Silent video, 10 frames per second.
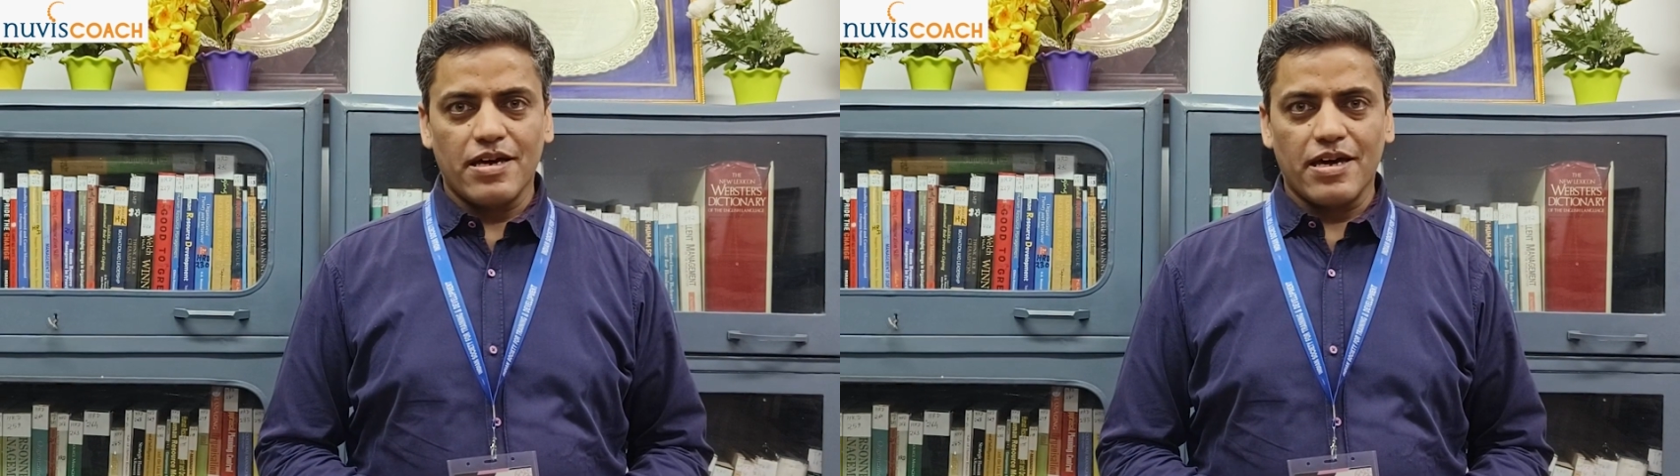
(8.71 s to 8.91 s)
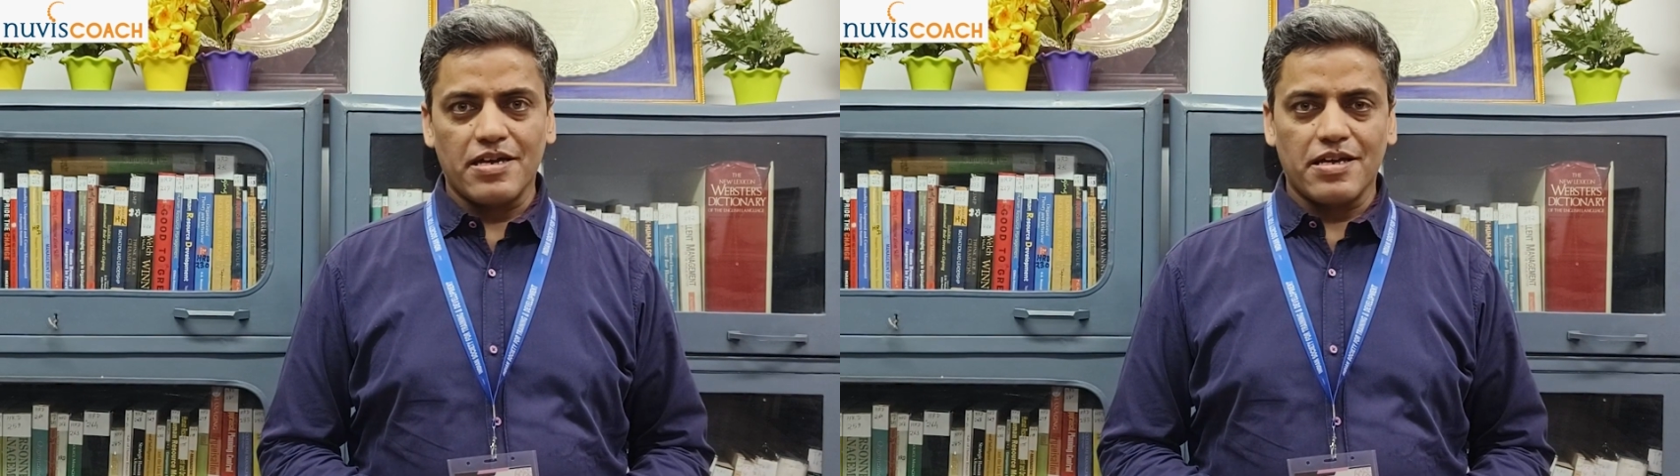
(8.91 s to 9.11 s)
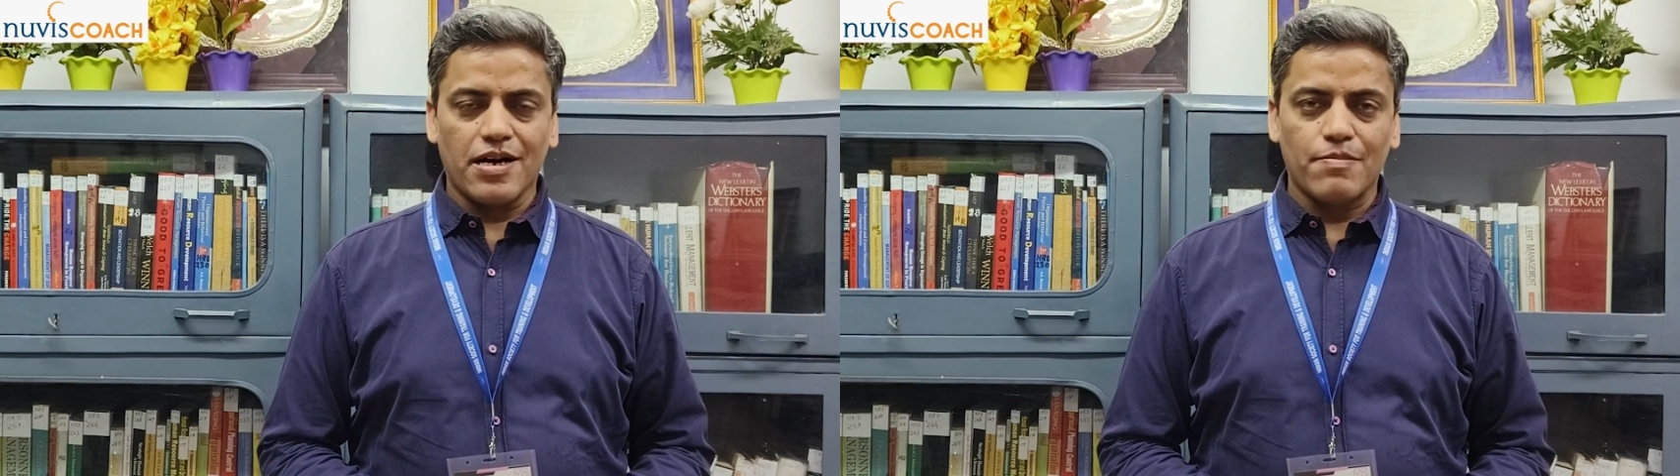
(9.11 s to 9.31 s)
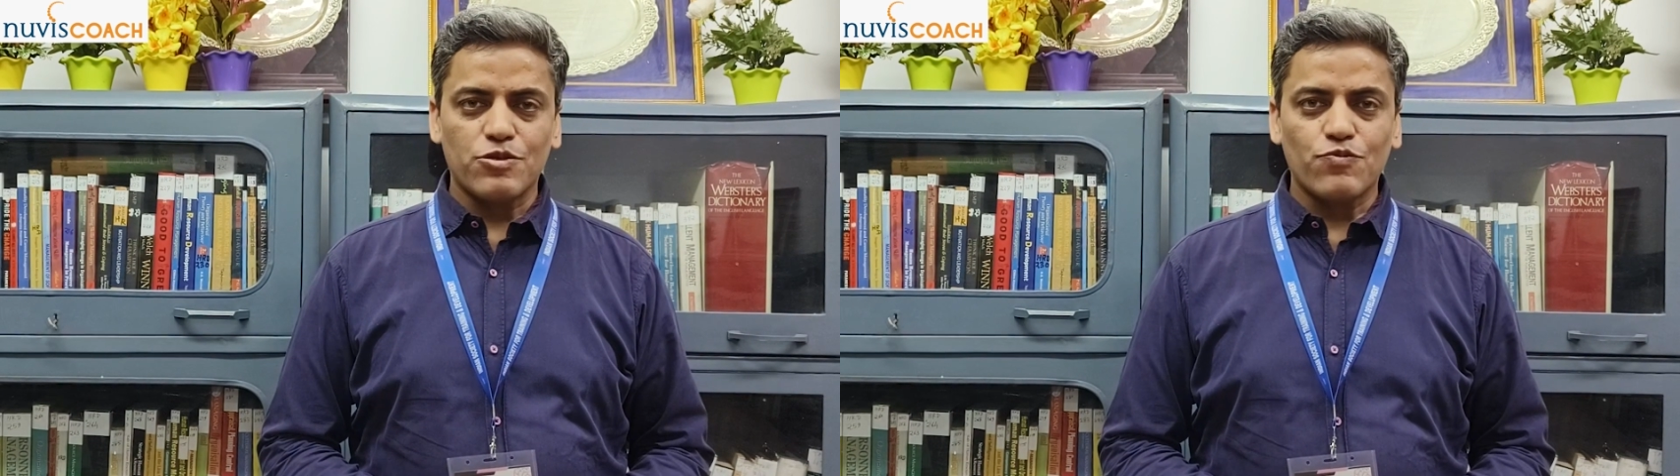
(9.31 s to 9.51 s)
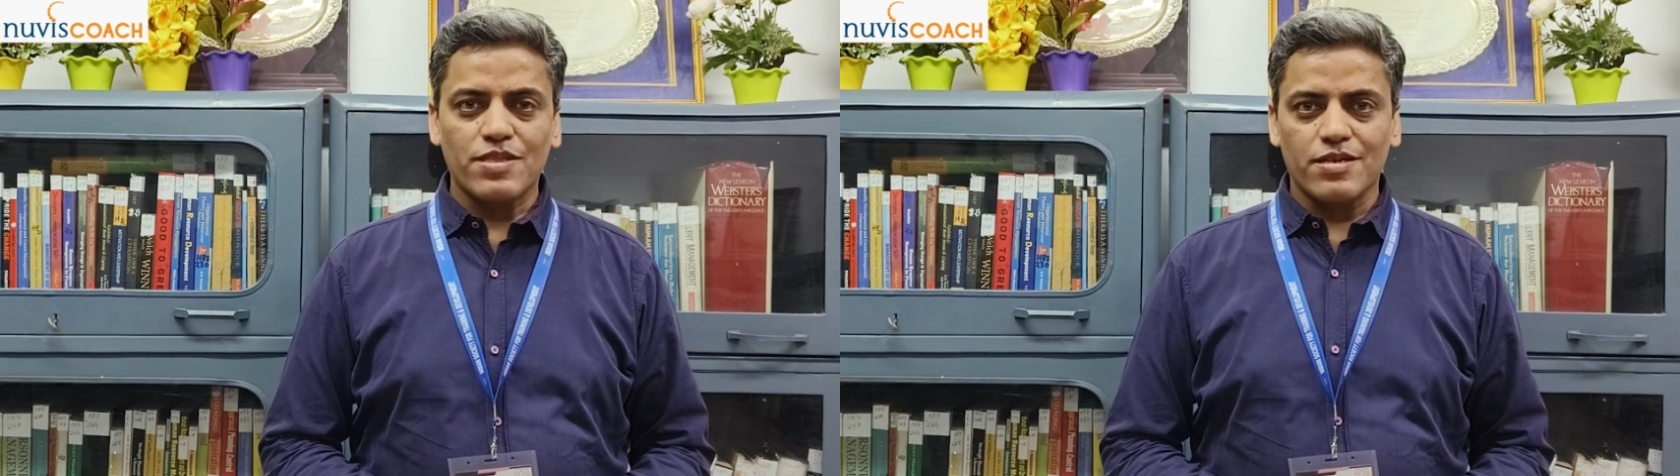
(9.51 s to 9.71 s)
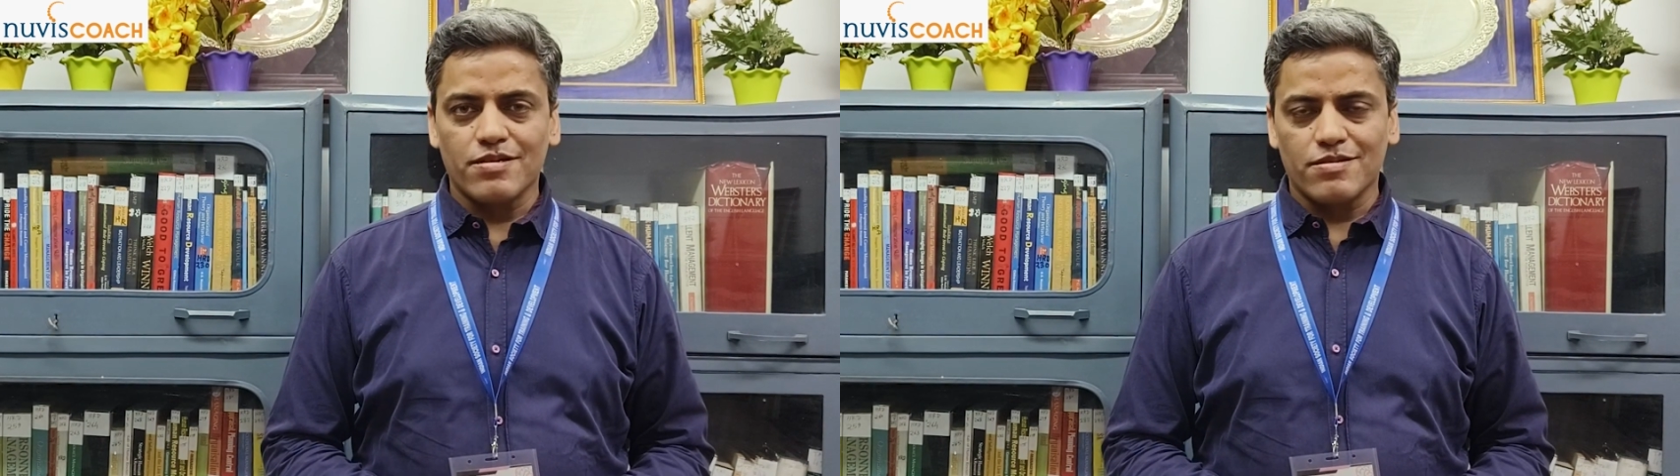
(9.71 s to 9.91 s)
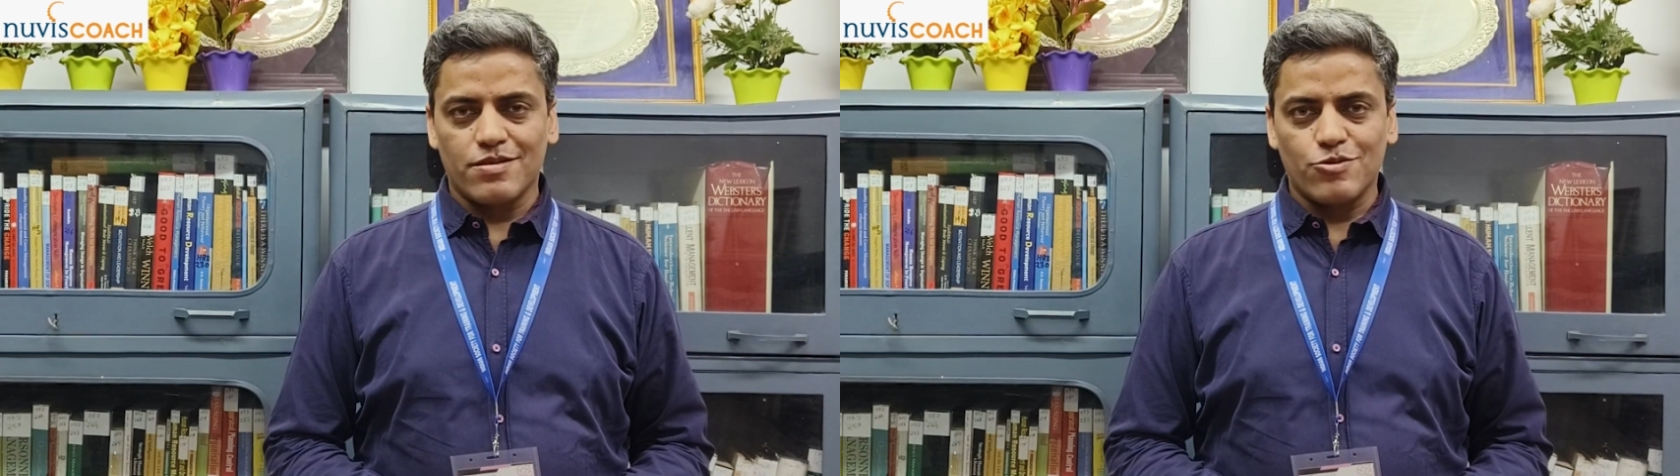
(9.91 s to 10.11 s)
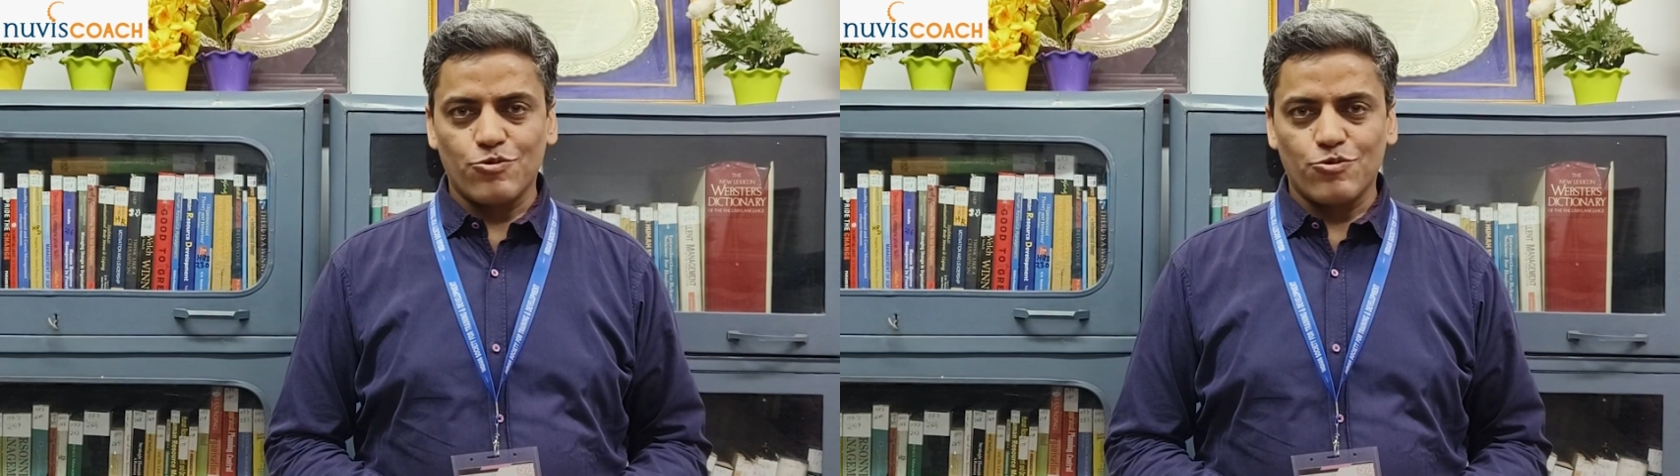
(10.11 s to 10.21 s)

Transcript: and comes with a